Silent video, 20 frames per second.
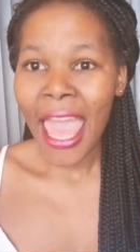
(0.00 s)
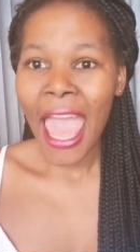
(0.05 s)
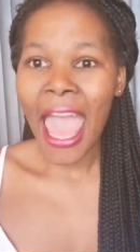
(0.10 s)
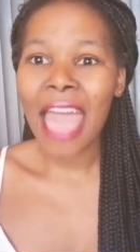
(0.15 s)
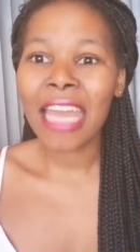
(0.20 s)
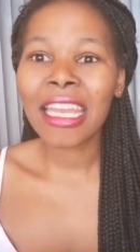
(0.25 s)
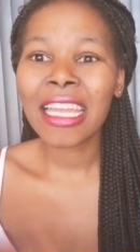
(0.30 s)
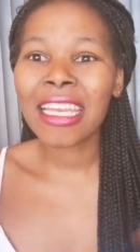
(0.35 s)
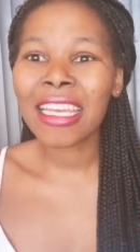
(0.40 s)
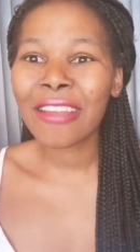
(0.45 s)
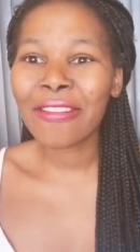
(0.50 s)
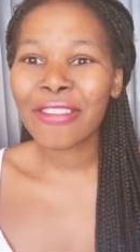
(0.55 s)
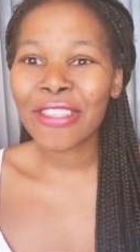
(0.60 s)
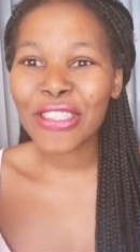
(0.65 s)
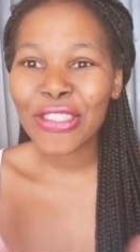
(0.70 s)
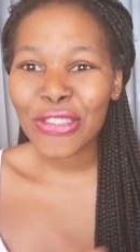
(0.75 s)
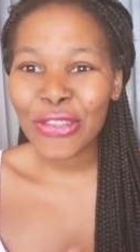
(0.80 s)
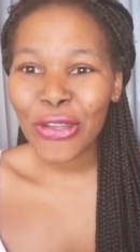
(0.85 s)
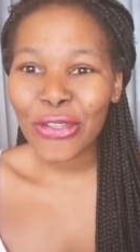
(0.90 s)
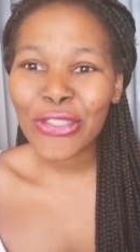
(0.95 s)
And if
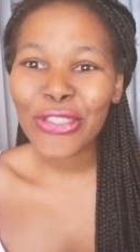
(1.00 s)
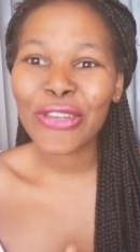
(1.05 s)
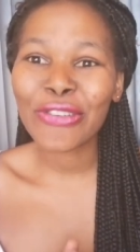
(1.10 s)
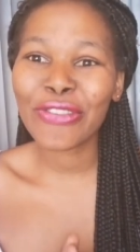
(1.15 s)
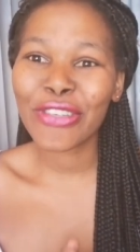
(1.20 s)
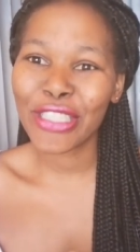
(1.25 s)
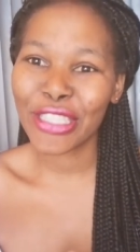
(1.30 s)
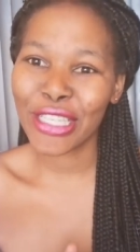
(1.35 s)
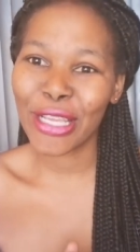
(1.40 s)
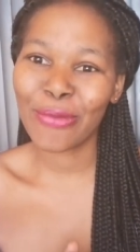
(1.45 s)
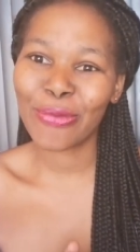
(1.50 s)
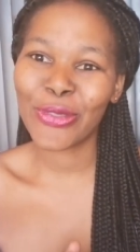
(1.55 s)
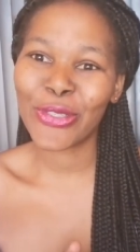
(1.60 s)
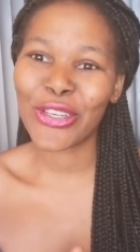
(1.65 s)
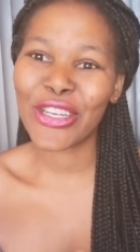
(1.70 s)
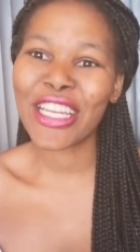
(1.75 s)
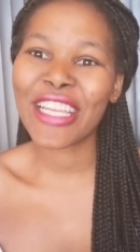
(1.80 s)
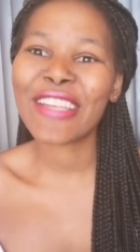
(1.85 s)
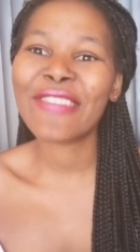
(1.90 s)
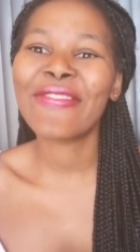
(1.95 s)
it's not your first time
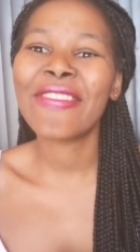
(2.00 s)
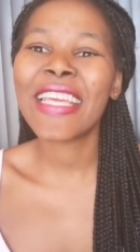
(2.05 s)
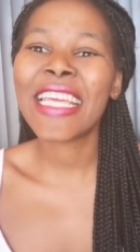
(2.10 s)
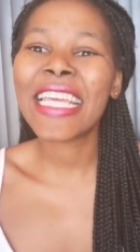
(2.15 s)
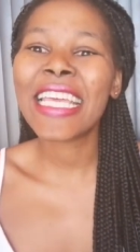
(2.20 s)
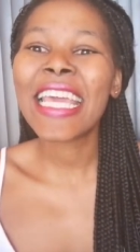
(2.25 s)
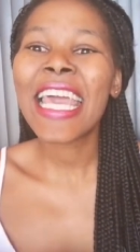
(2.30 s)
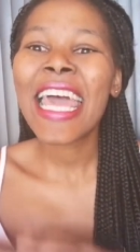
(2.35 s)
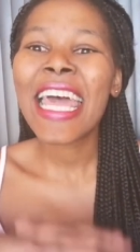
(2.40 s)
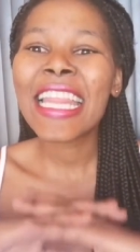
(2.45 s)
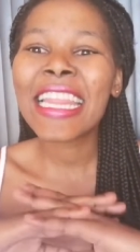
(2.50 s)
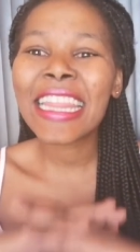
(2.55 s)
joining me,